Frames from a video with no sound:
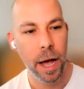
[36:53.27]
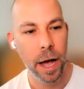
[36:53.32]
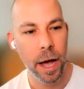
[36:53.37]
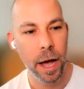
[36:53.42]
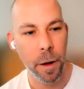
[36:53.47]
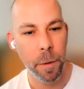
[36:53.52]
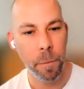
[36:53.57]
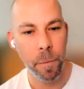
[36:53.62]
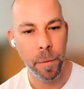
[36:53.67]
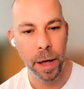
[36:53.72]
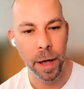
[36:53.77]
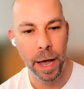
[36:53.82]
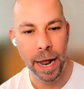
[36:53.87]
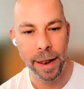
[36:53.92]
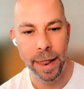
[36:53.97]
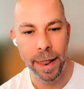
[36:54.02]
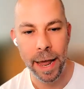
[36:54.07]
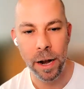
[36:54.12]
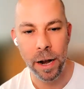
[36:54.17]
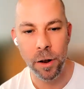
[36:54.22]

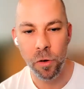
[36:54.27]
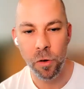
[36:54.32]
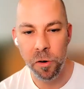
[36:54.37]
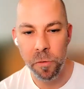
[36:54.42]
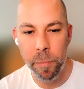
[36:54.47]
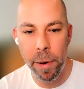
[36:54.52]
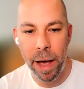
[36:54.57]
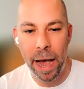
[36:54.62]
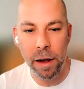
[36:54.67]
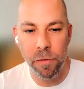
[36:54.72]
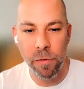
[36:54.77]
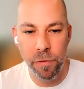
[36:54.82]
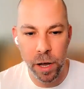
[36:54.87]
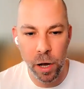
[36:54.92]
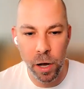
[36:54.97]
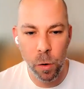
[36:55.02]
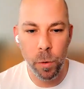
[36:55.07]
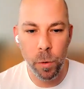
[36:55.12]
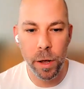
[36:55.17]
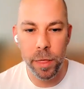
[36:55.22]
and then sort of backfill